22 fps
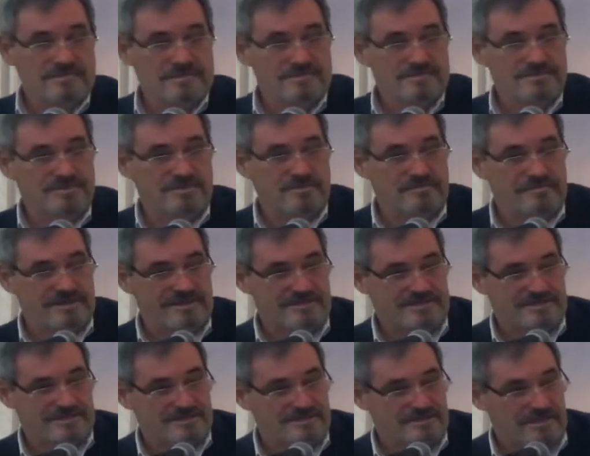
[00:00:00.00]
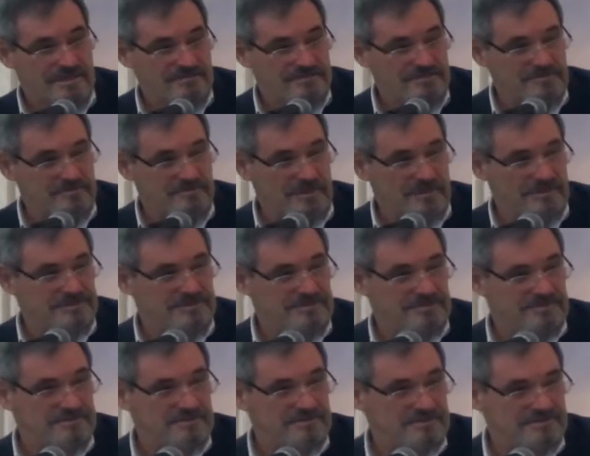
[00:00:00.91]
there's no message, come to my
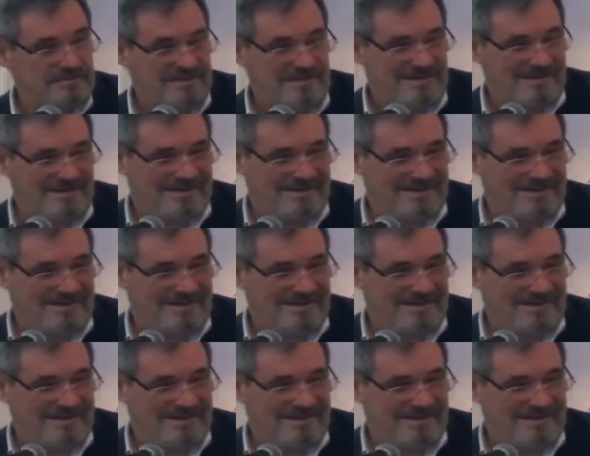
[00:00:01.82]
church.